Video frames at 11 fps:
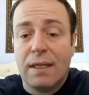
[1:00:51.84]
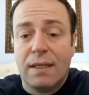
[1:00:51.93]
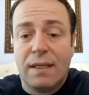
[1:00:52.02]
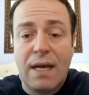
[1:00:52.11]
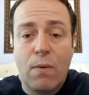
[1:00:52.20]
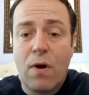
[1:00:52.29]

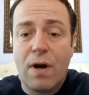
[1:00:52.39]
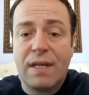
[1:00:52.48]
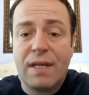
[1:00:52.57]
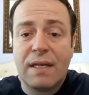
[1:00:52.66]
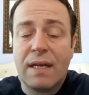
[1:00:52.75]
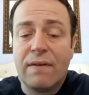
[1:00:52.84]
that war
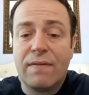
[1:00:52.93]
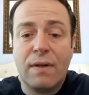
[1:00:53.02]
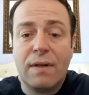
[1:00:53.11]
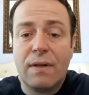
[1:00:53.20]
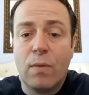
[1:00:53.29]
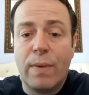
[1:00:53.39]
didn't give
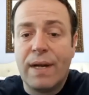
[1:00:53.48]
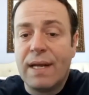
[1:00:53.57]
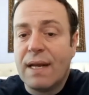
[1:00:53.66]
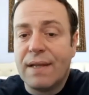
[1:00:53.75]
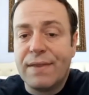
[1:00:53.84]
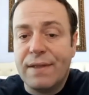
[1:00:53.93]
nobody
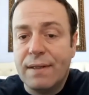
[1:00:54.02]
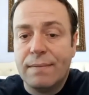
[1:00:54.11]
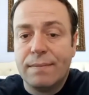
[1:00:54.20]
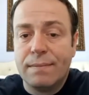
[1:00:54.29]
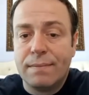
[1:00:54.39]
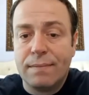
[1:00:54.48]
nothing.
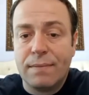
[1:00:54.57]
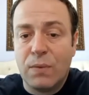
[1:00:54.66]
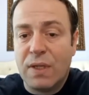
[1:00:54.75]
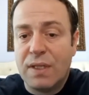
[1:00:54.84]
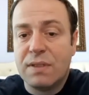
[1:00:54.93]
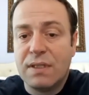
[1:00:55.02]

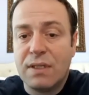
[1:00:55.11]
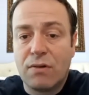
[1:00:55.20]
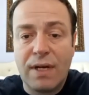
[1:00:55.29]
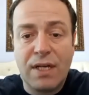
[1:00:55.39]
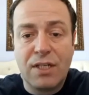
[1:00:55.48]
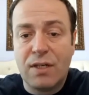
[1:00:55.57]
Whether it was in
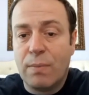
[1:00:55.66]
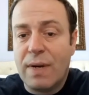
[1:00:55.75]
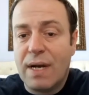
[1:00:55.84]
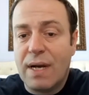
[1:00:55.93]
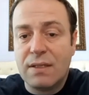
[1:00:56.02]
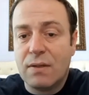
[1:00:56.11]
Croatia or
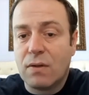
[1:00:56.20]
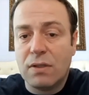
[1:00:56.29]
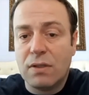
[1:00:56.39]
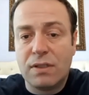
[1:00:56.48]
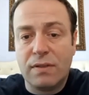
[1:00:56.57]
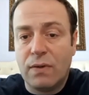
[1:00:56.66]
Bosnia or
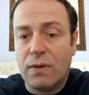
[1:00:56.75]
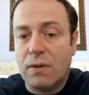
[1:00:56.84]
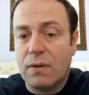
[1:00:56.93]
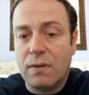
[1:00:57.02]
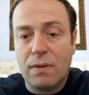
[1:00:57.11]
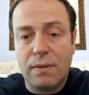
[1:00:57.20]

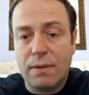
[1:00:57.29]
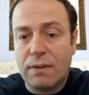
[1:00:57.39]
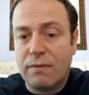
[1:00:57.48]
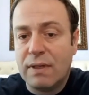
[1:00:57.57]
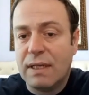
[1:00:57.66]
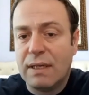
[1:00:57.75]
Kosovo, it
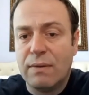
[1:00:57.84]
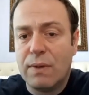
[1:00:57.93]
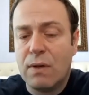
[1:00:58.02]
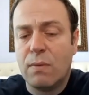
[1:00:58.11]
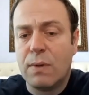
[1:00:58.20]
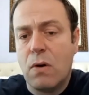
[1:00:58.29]
really,
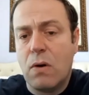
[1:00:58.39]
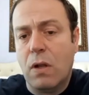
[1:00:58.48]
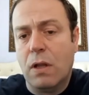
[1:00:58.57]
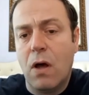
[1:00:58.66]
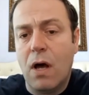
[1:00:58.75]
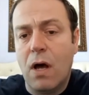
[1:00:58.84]
we
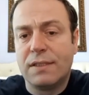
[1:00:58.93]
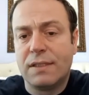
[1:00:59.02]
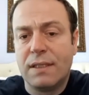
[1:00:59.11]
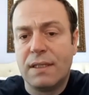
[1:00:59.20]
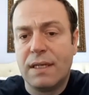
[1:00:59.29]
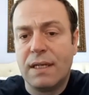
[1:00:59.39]
all lost
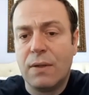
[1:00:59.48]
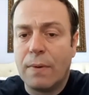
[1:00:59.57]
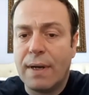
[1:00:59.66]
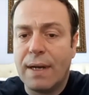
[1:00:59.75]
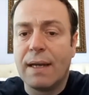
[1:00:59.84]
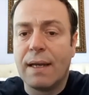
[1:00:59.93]
in a way.